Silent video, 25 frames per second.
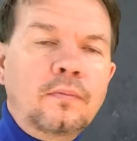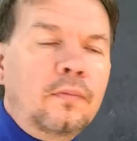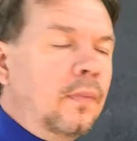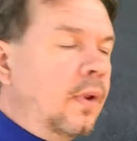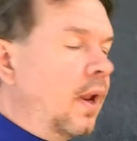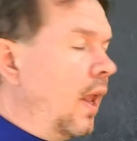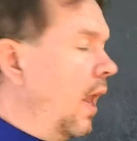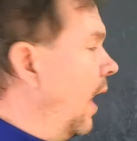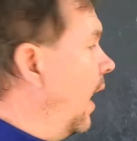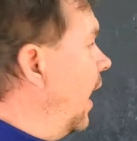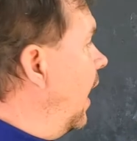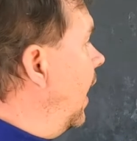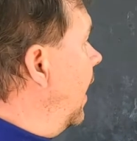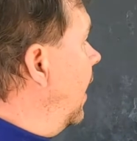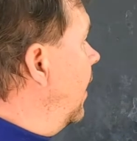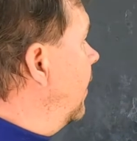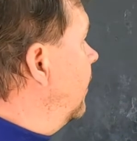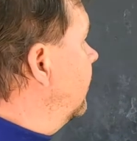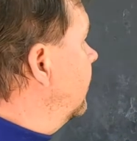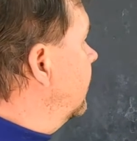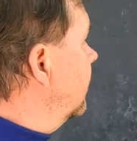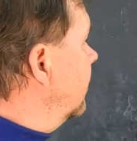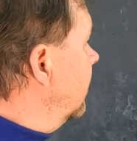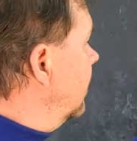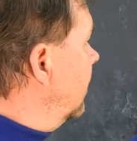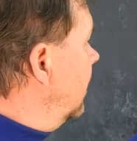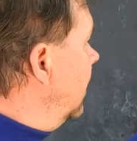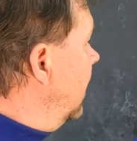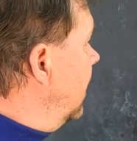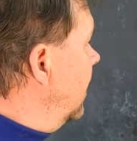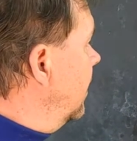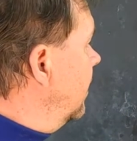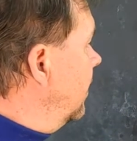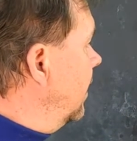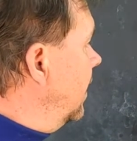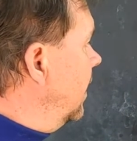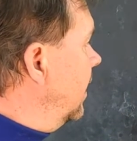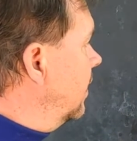And
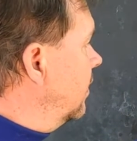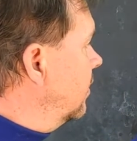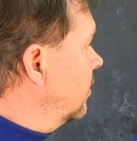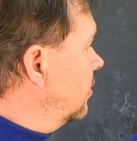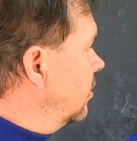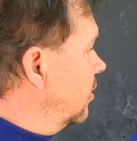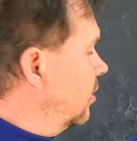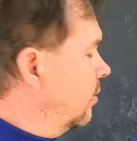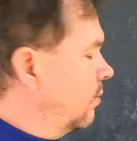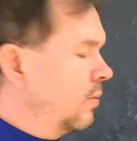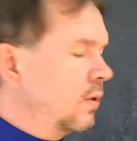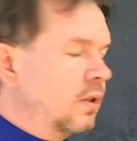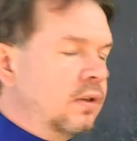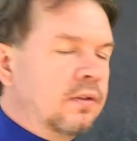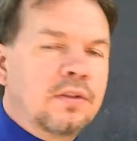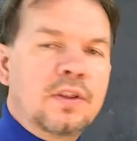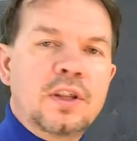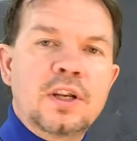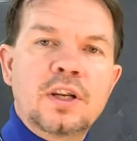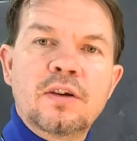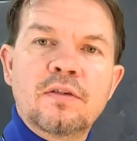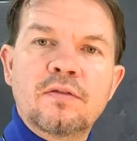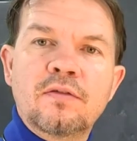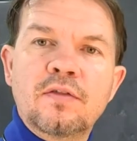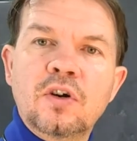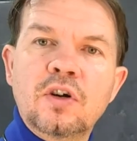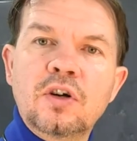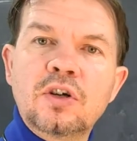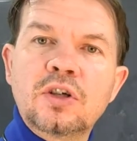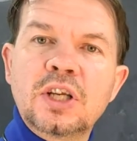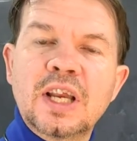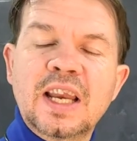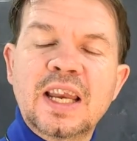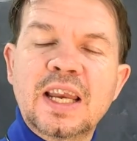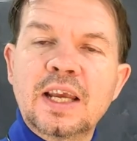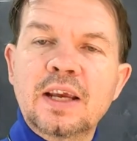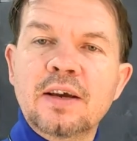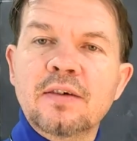in terms of the
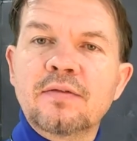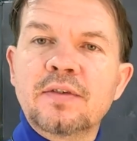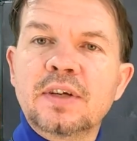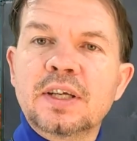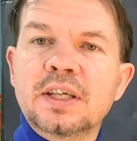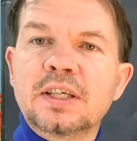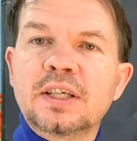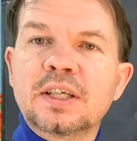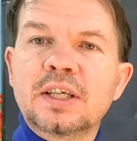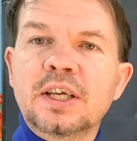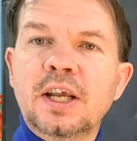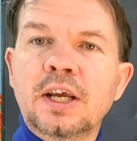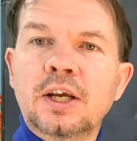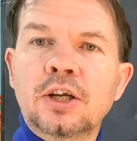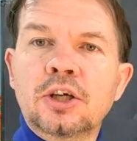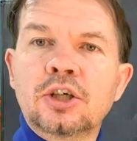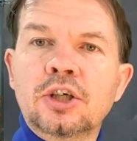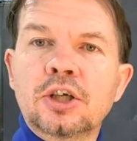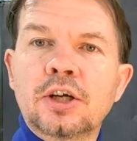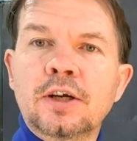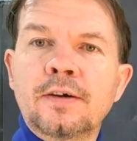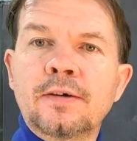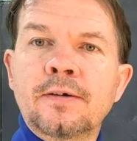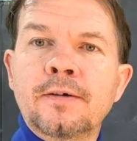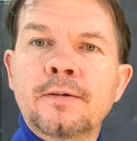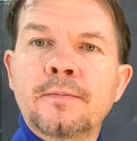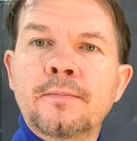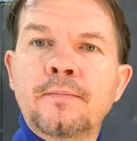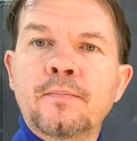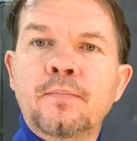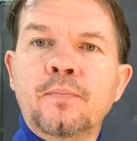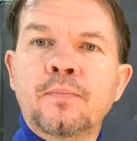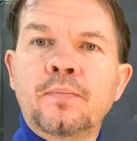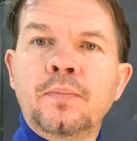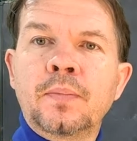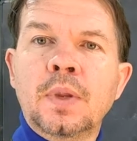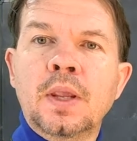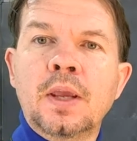diversity of distinction.
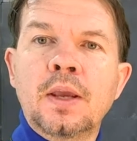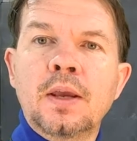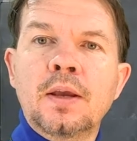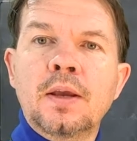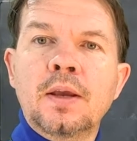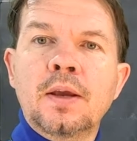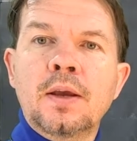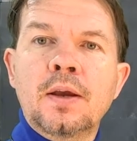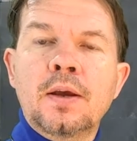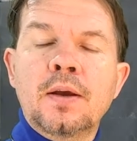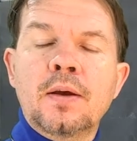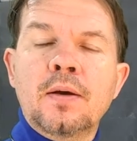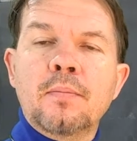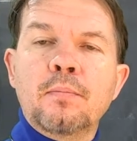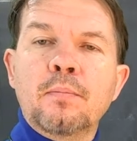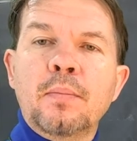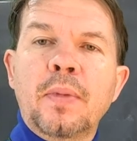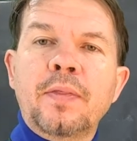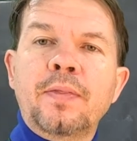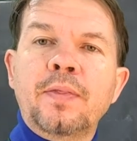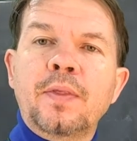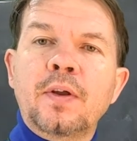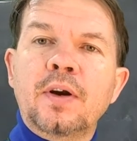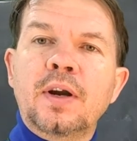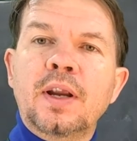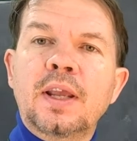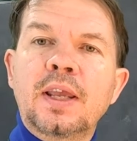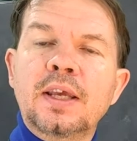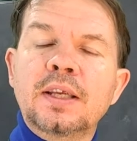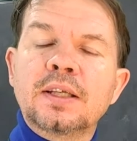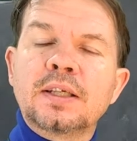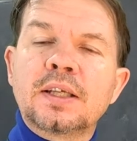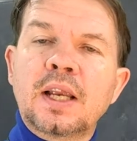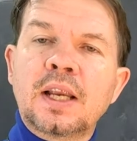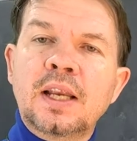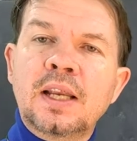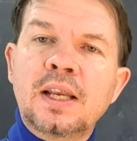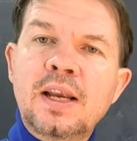But there is
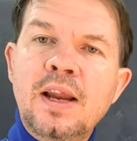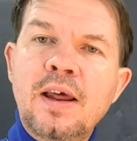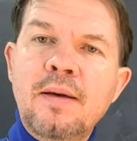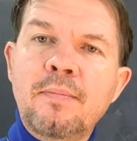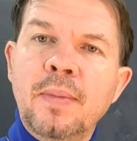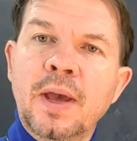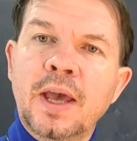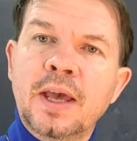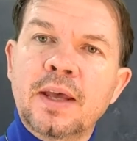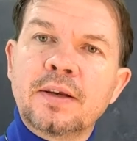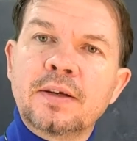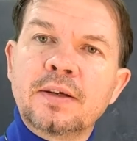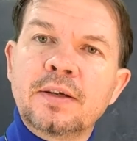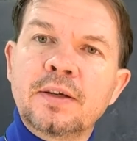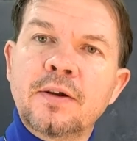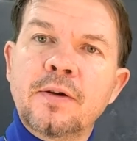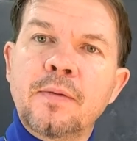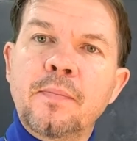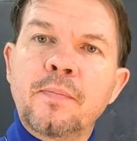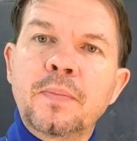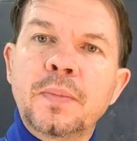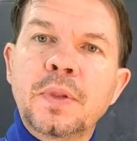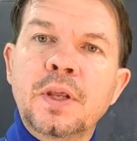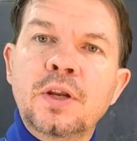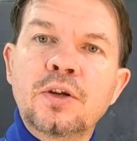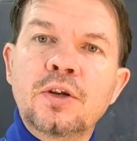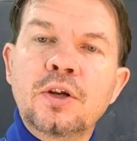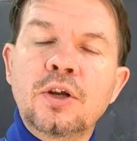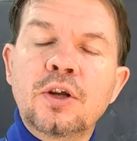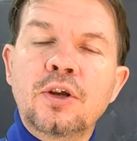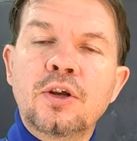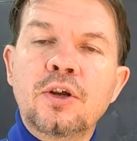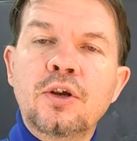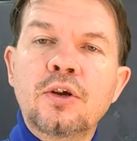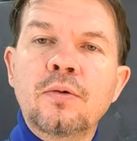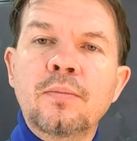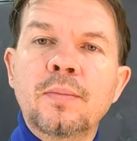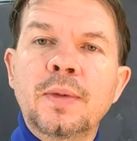a limit to
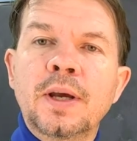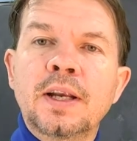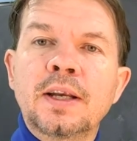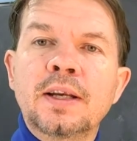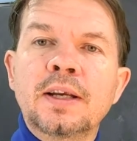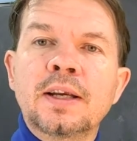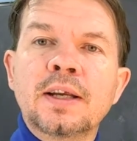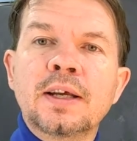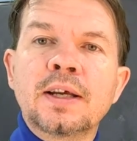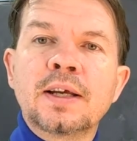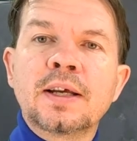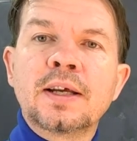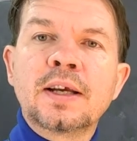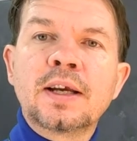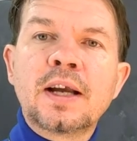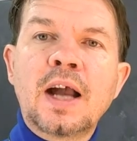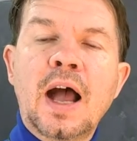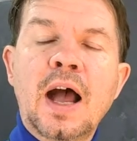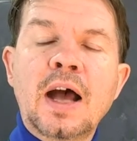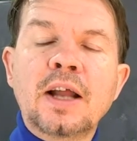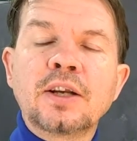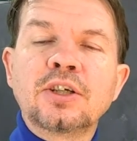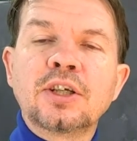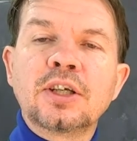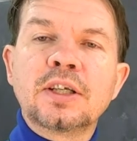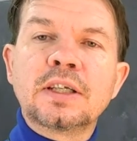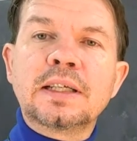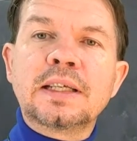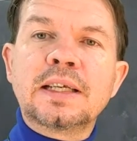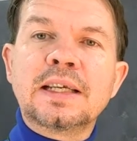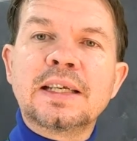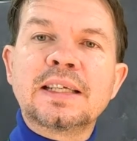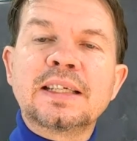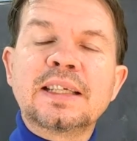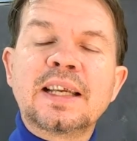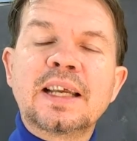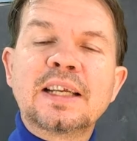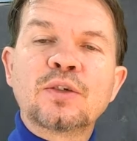human
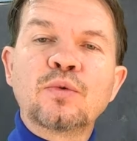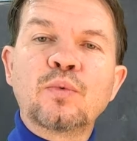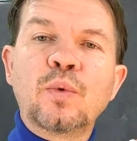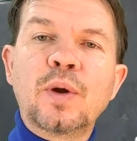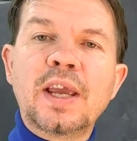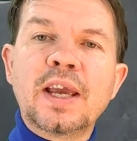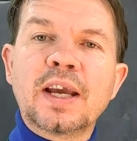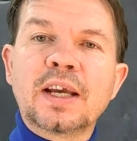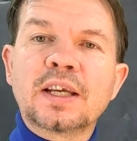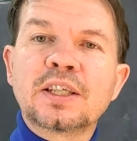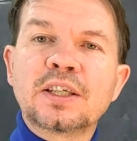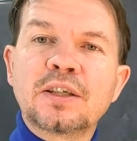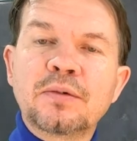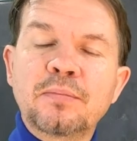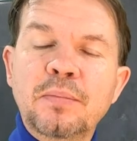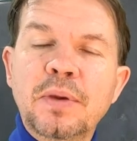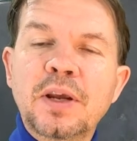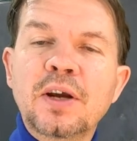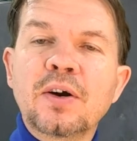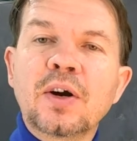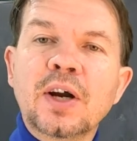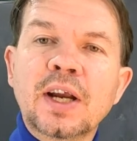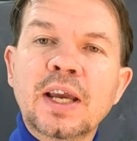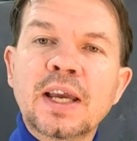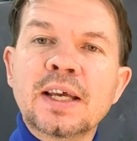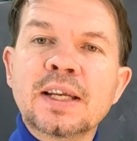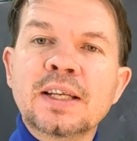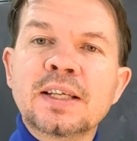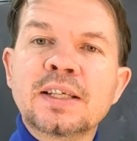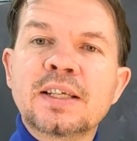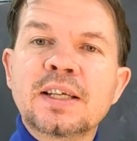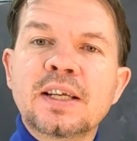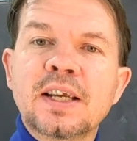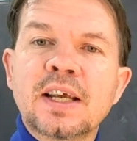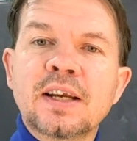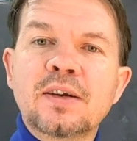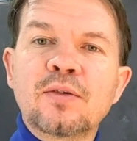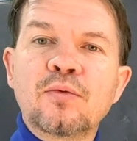consciousness as we experience
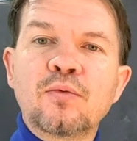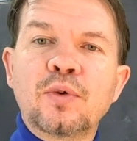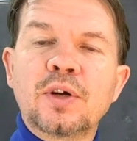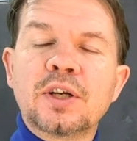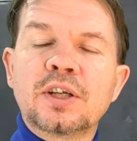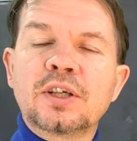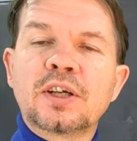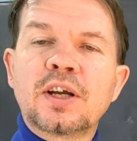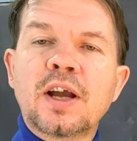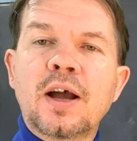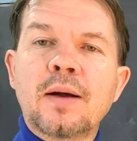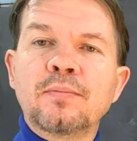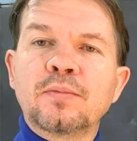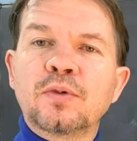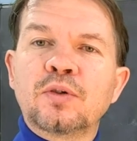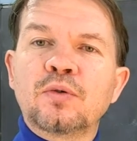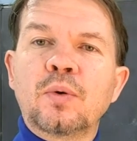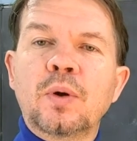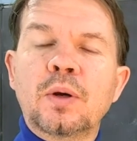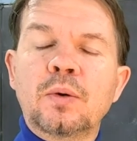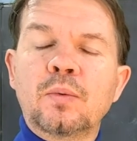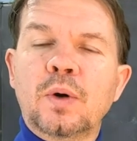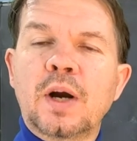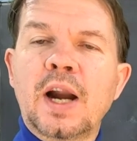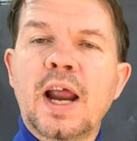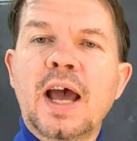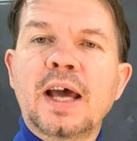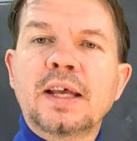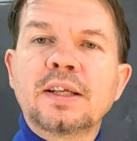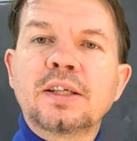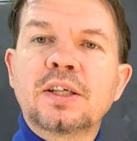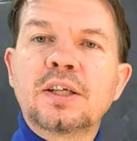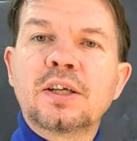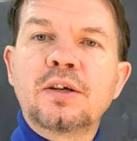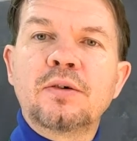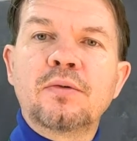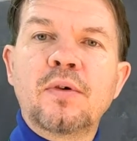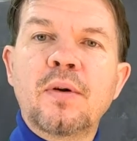it, which comes when we're
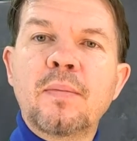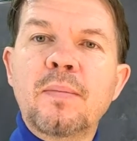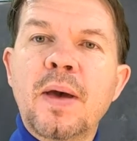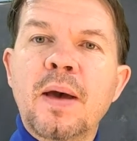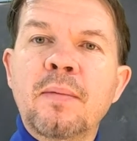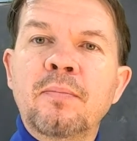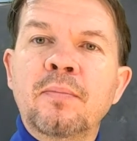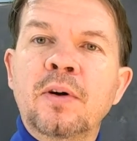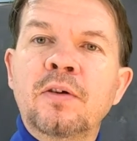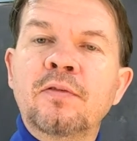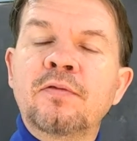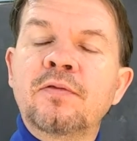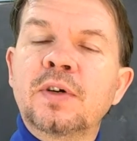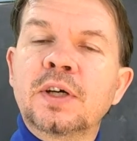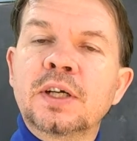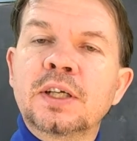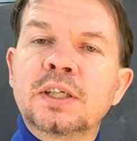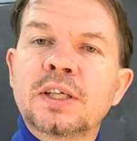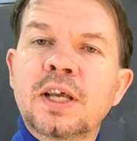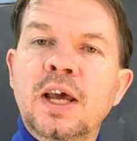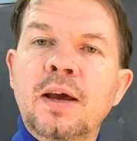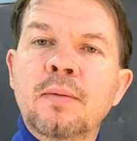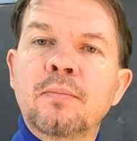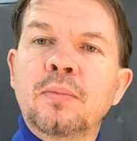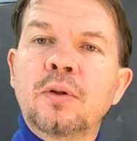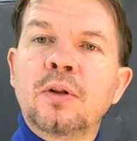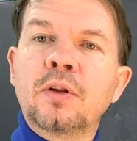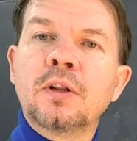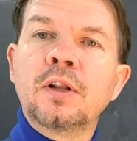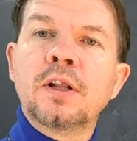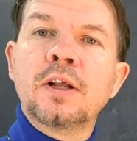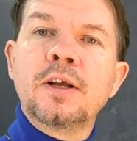asked to remember, for example,